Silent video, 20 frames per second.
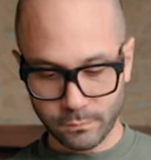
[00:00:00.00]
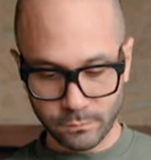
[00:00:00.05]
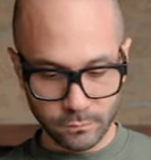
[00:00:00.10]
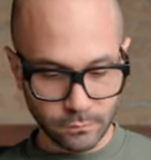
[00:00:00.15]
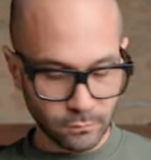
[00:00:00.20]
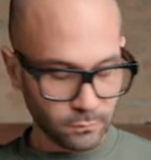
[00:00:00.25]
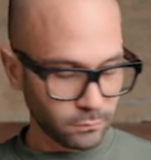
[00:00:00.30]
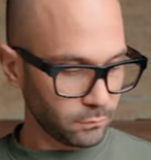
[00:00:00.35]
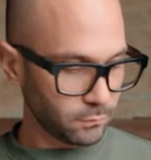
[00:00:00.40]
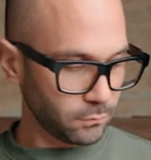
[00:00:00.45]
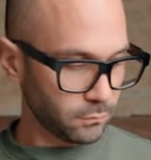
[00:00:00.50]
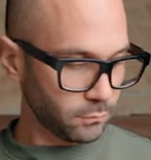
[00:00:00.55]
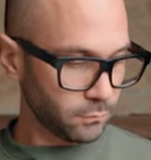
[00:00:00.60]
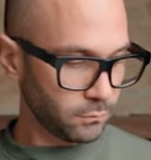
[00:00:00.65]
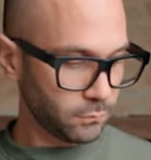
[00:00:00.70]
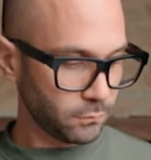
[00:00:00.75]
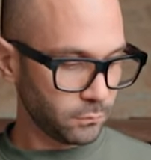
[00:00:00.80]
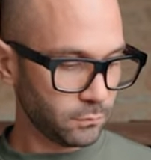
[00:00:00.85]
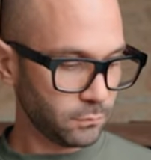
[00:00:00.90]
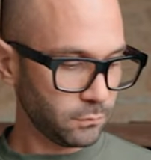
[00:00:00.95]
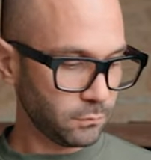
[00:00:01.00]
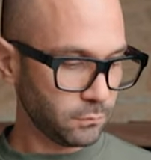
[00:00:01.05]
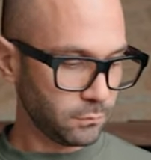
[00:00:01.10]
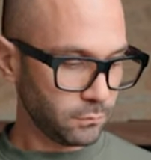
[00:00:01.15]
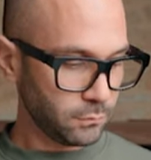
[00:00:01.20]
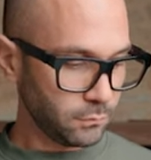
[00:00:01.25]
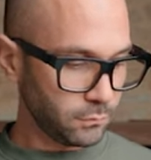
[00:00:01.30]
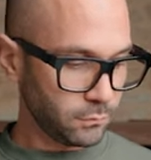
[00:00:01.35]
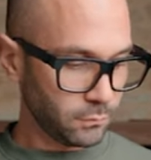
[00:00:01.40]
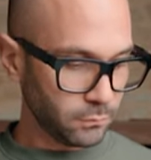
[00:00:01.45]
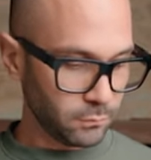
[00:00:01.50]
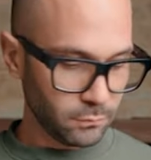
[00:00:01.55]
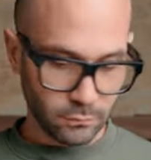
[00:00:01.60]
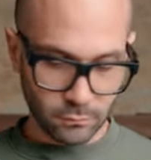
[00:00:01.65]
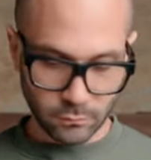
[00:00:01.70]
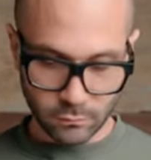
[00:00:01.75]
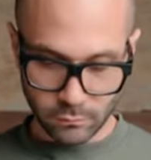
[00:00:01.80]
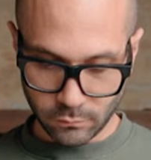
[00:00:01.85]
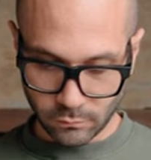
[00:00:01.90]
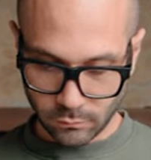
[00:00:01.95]

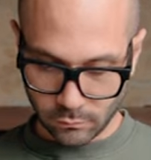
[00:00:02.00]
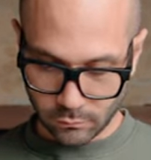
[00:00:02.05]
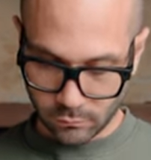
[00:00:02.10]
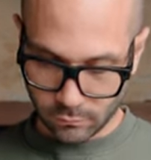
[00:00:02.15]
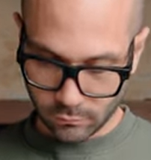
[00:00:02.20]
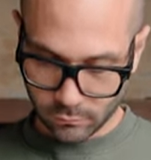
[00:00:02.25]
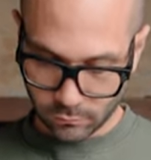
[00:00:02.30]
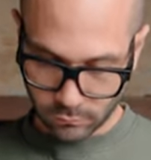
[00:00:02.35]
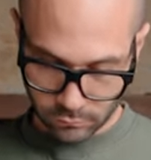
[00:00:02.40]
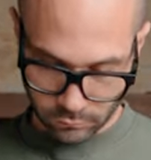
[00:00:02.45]
(no one is talking)